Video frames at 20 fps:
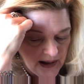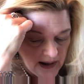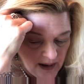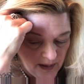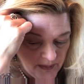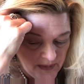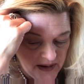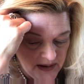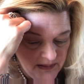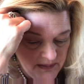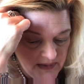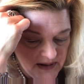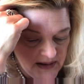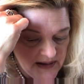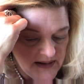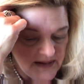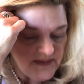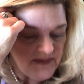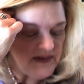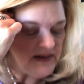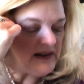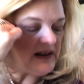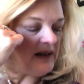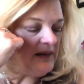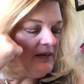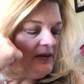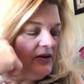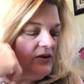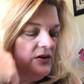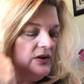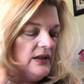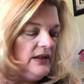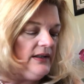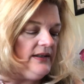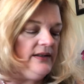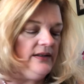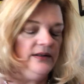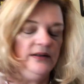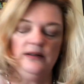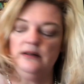How many minutes of the tape did she
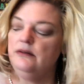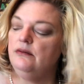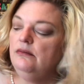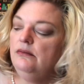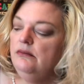listen to?